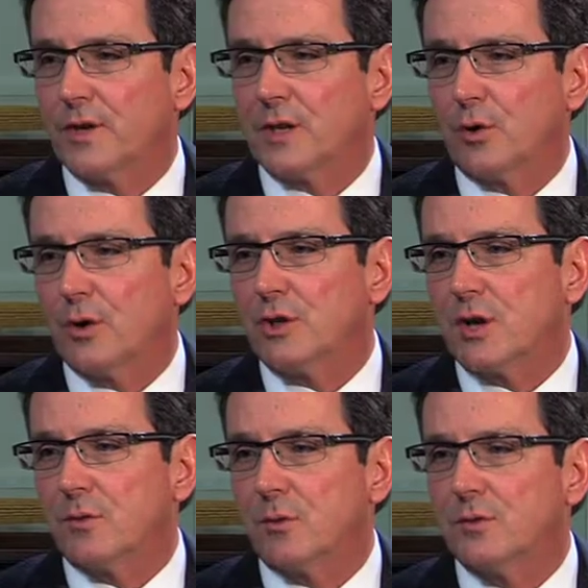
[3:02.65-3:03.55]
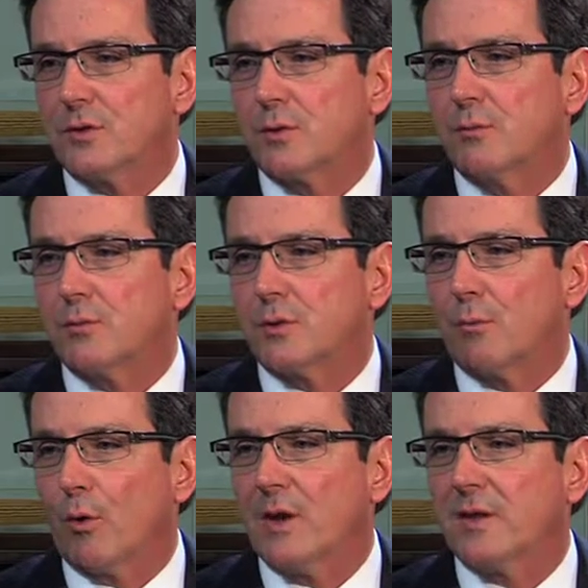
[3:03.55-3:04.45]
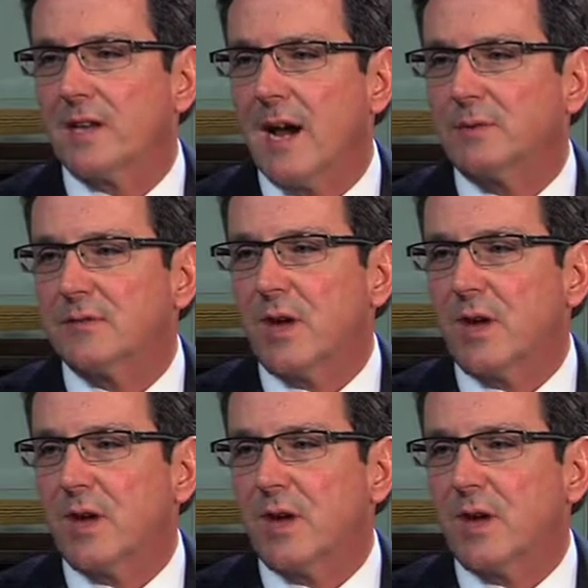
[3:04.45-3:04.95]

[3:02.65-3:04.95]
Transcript: the Attorney General to, to bring the types